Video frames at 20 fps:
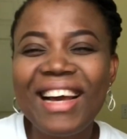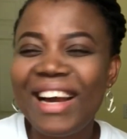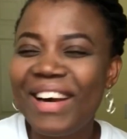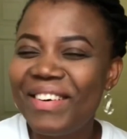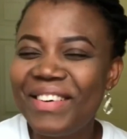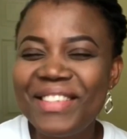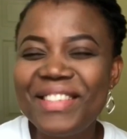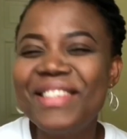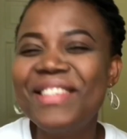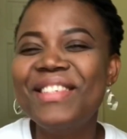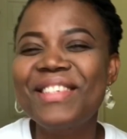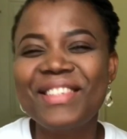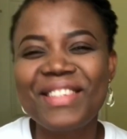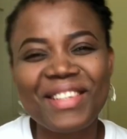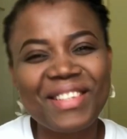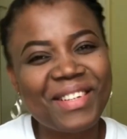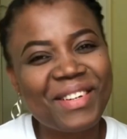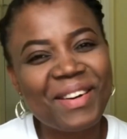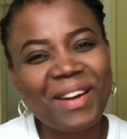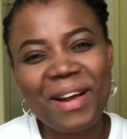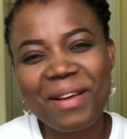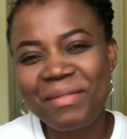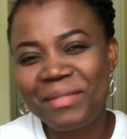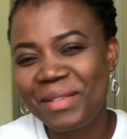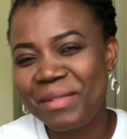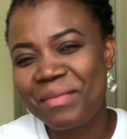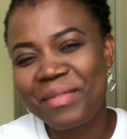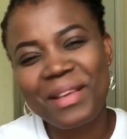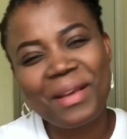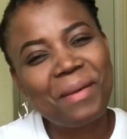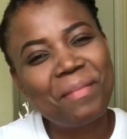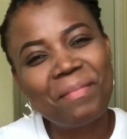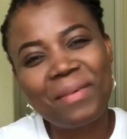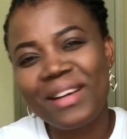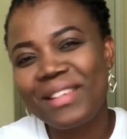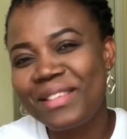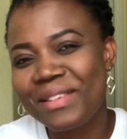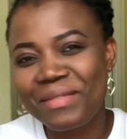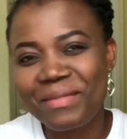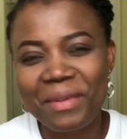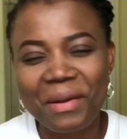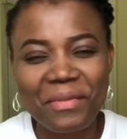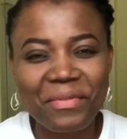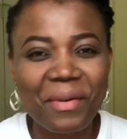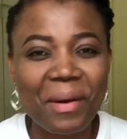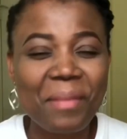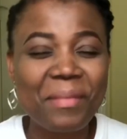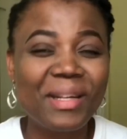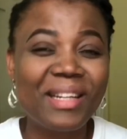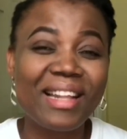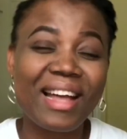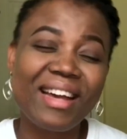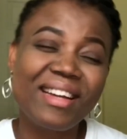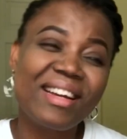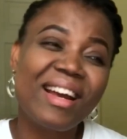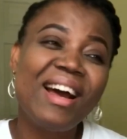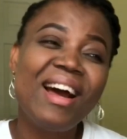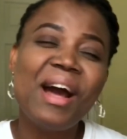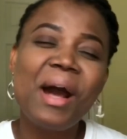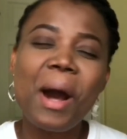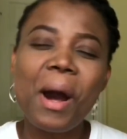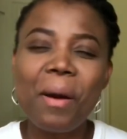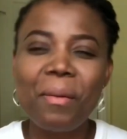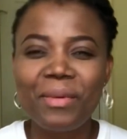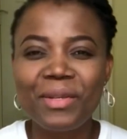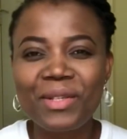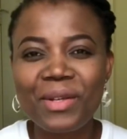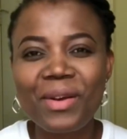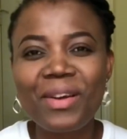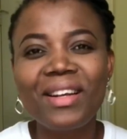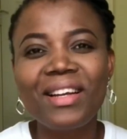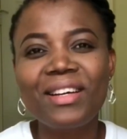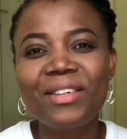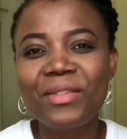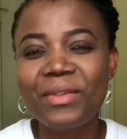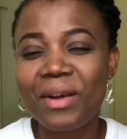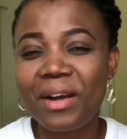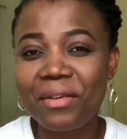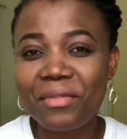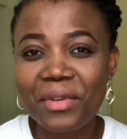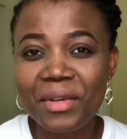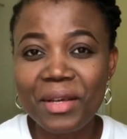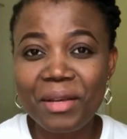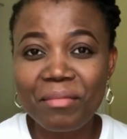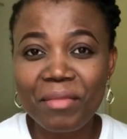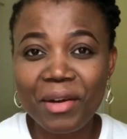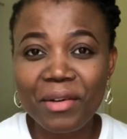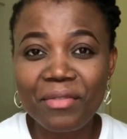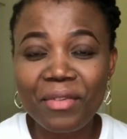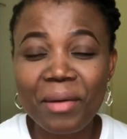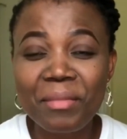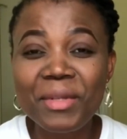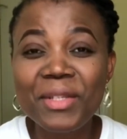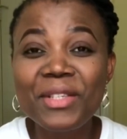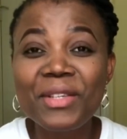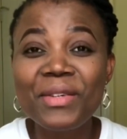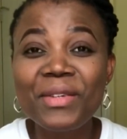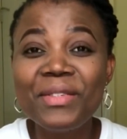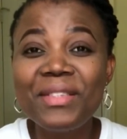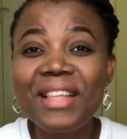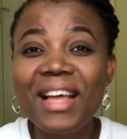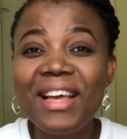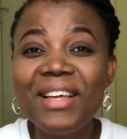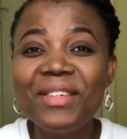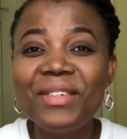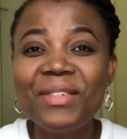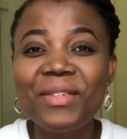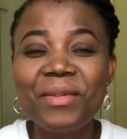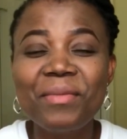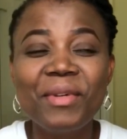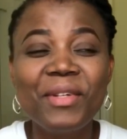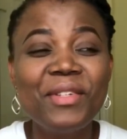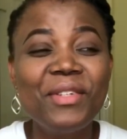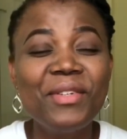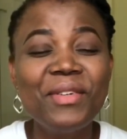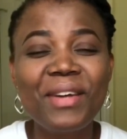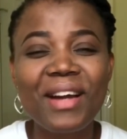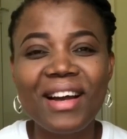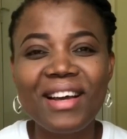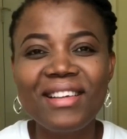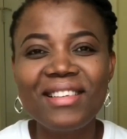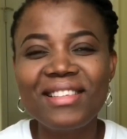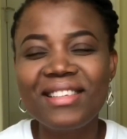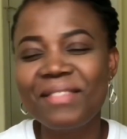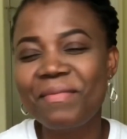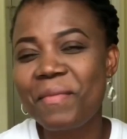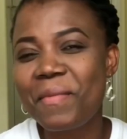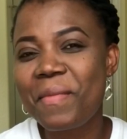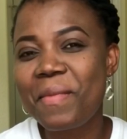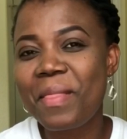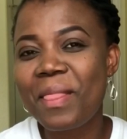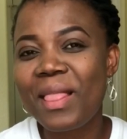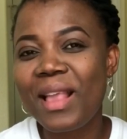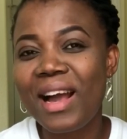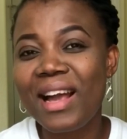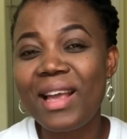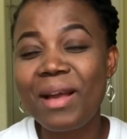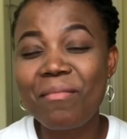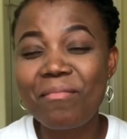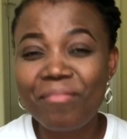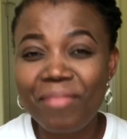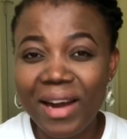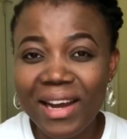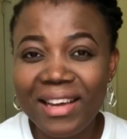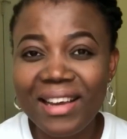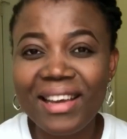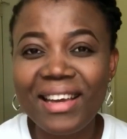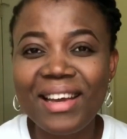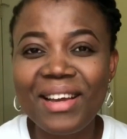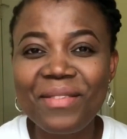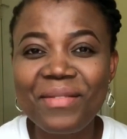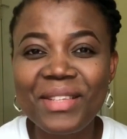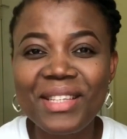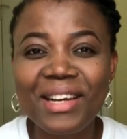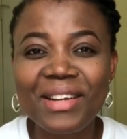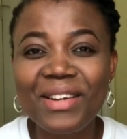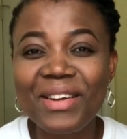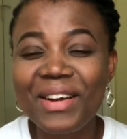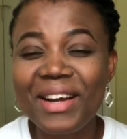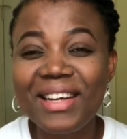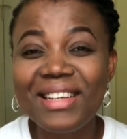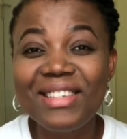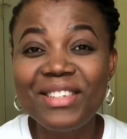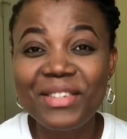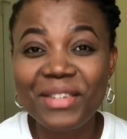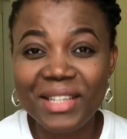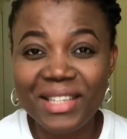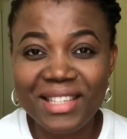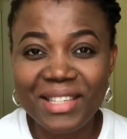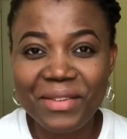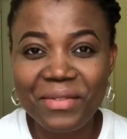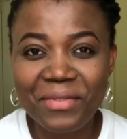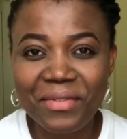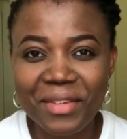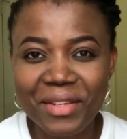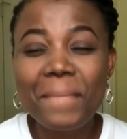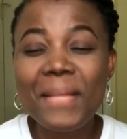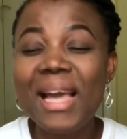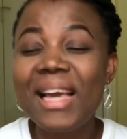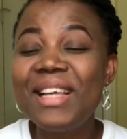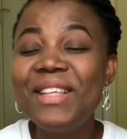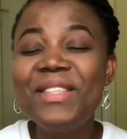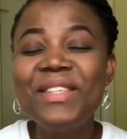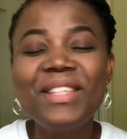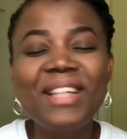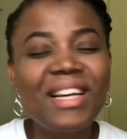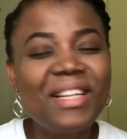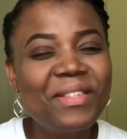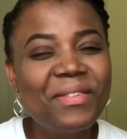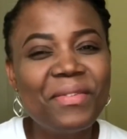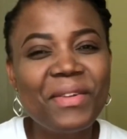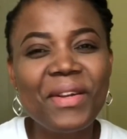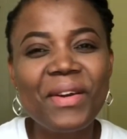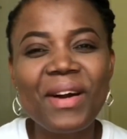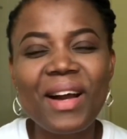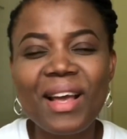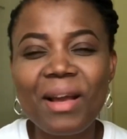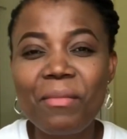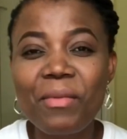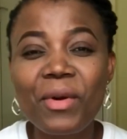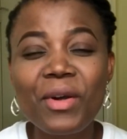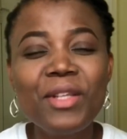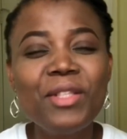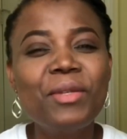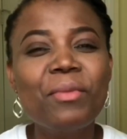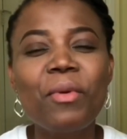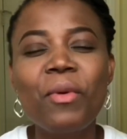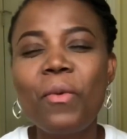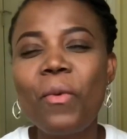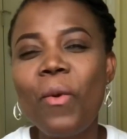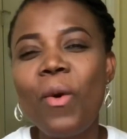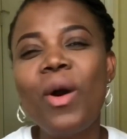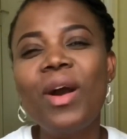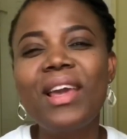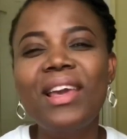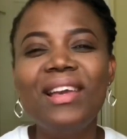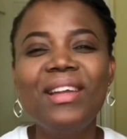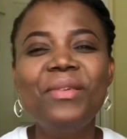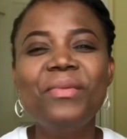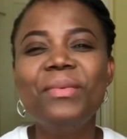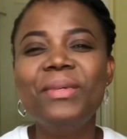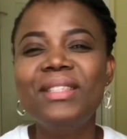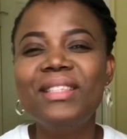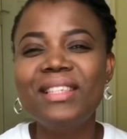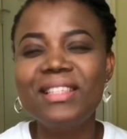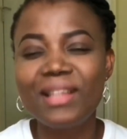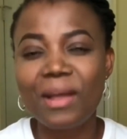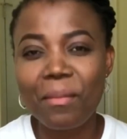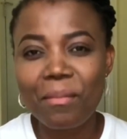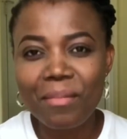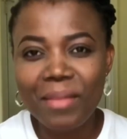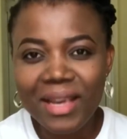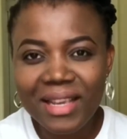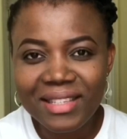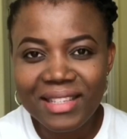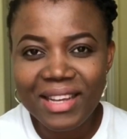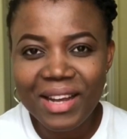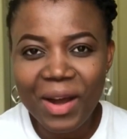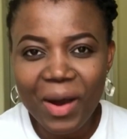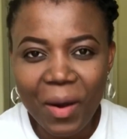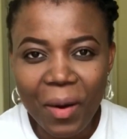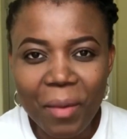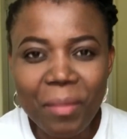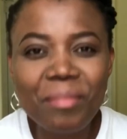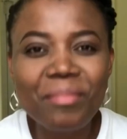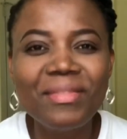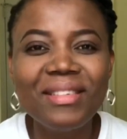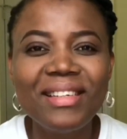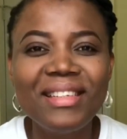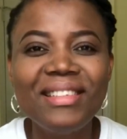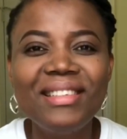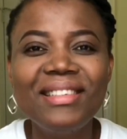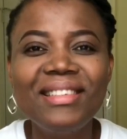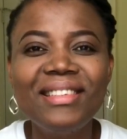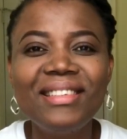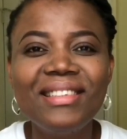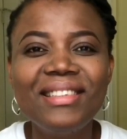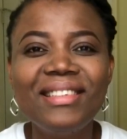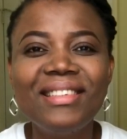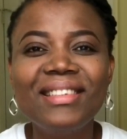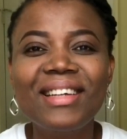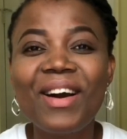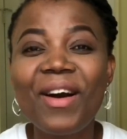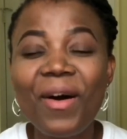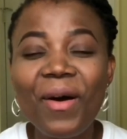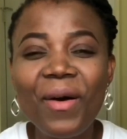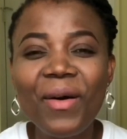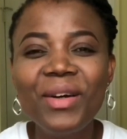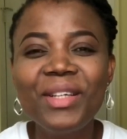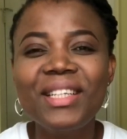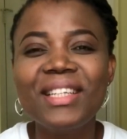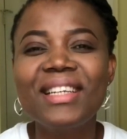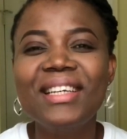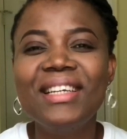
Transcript: I want you to subscribe to be a part of my family. Like, I'll be so glad to have you in my family. So thank you so much, you guys. I am back again with another interesting video. In today's video, I am going to be working with this amazing company called